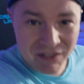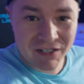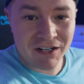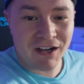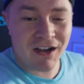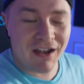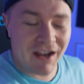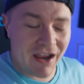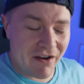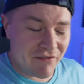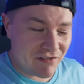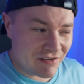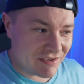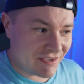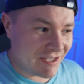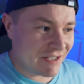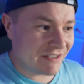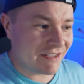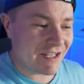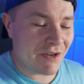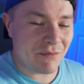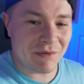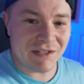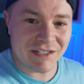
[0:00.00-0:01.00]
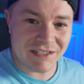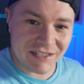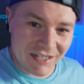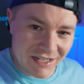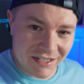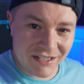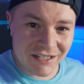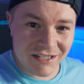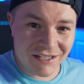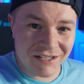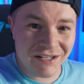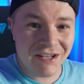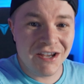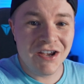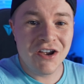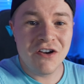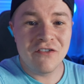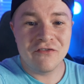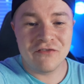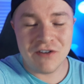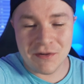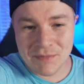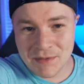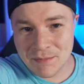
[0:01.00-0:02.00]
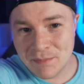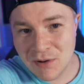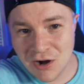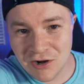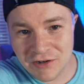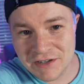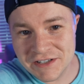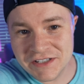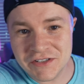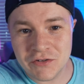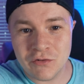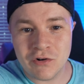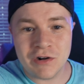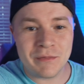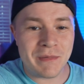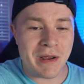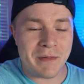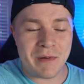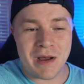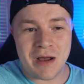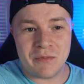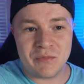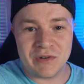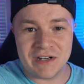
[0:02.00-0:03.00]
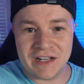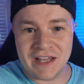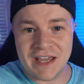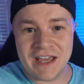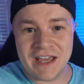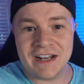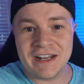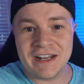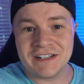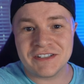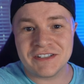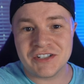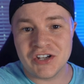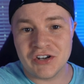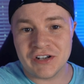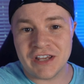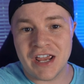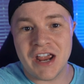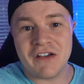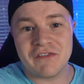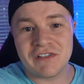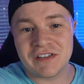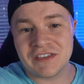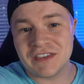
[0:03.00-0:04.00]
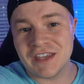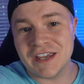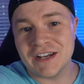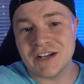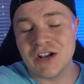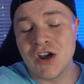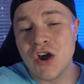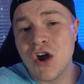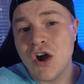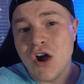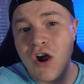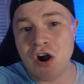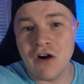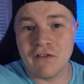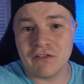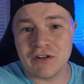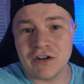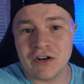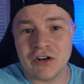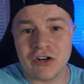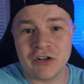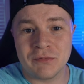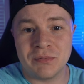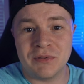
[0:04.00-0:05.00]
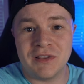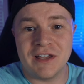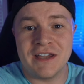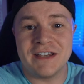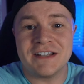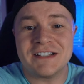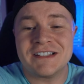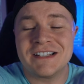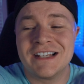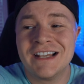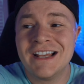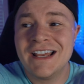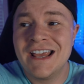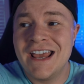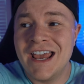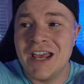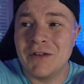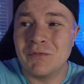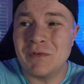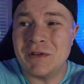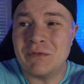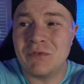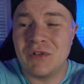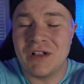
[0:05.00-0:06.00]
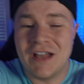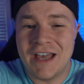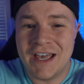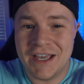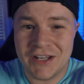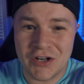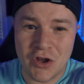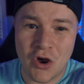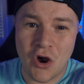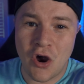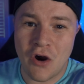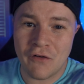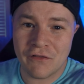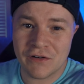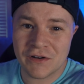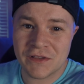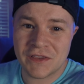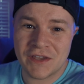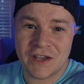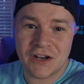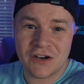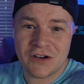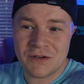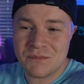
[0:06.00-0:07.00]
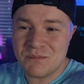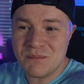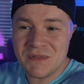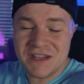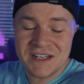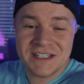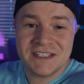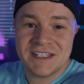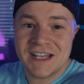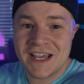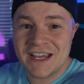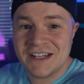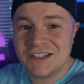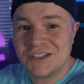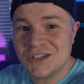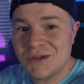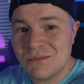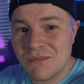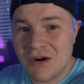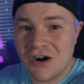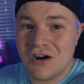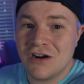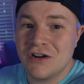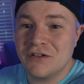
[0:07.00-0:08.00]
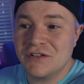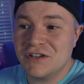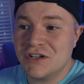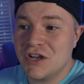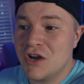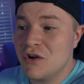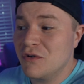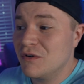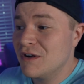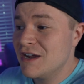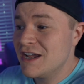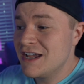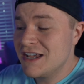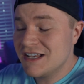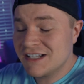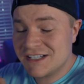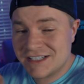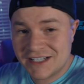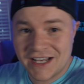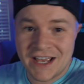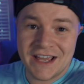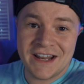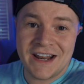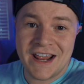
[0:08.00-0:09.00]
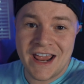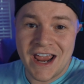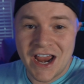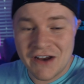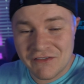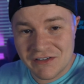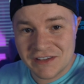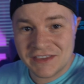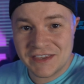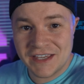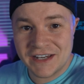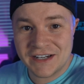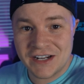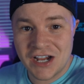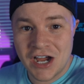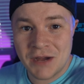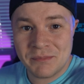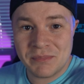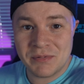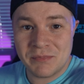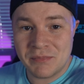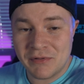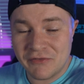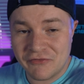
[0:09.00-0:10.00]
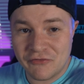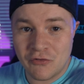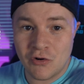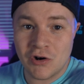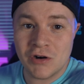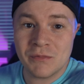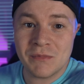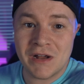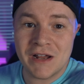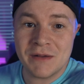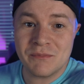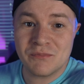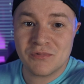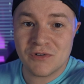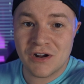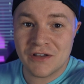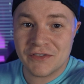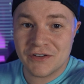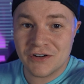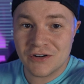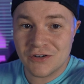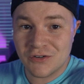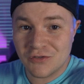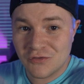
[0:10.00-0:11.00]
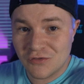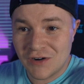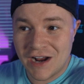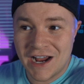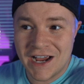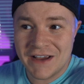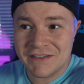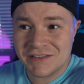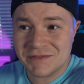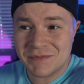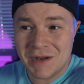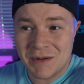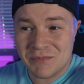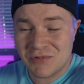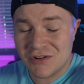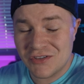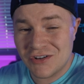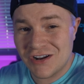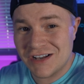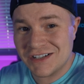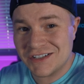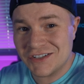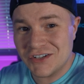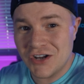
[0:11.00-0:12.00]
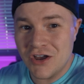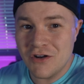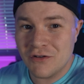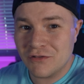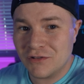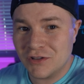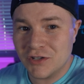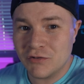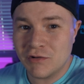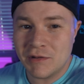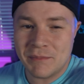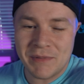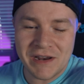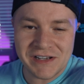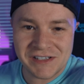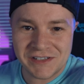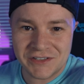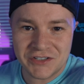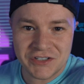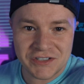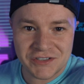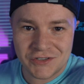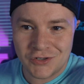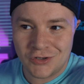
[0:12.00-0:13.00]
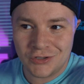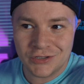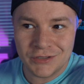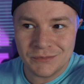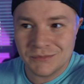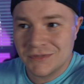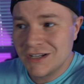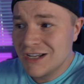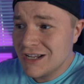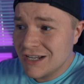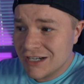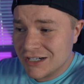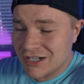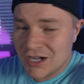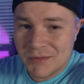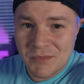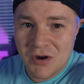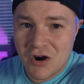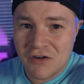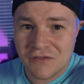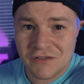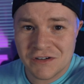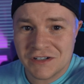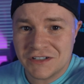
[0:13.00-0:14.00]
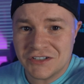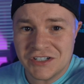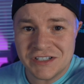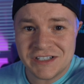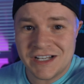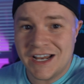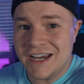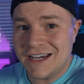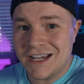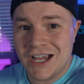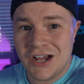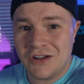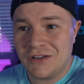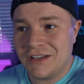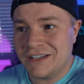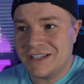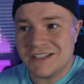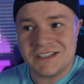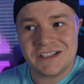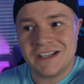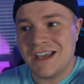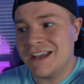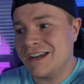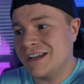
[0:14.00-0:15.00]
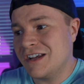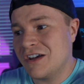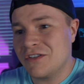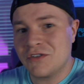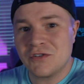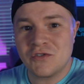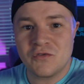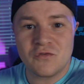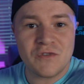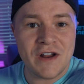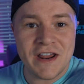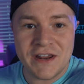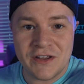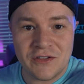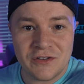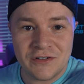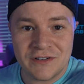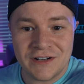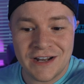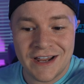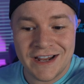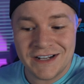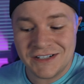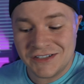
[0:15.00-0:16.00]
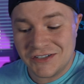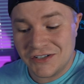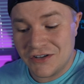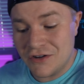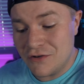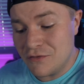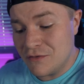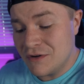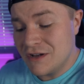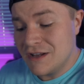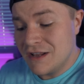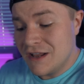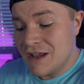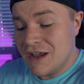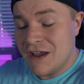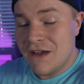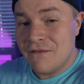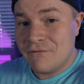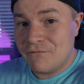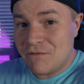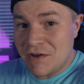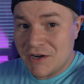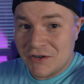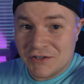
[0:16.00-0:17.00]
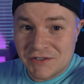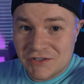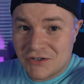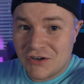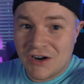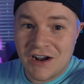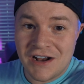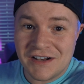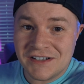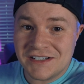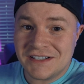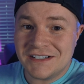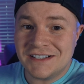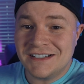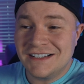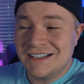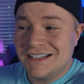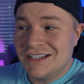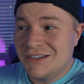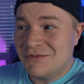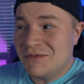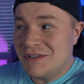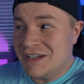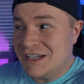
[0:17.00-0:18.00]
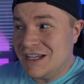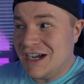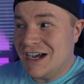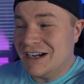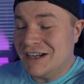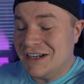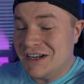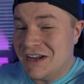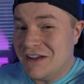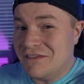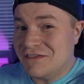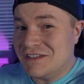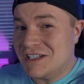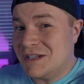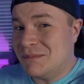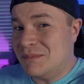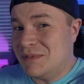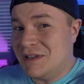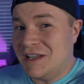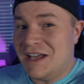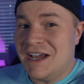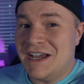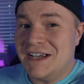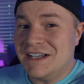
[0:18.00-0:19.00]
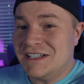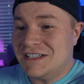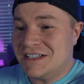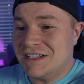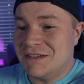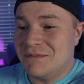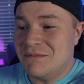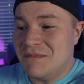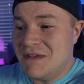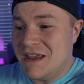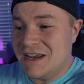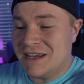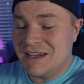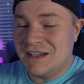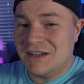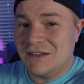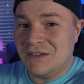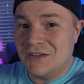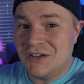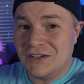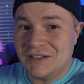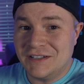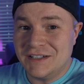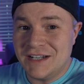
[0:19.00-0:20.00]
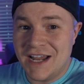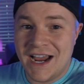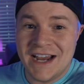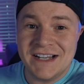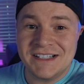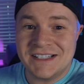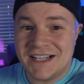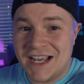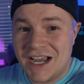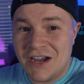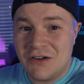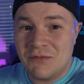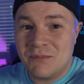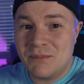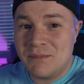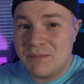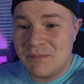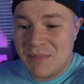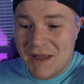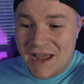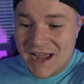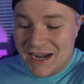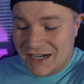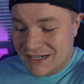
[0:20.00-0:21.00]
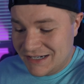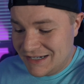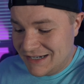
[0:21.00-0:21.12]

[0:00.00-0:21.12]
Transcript: got everything that we needed from the party store. My mom went ahead and took everything over to her place, and we will head over there midday tomorrow to go set everything up before my brother arrives. My brother has no clue. We basically just told him, come over and just hang out like it's any other regular night. So fingers crossed, we got enough supplies to make it look nice out back,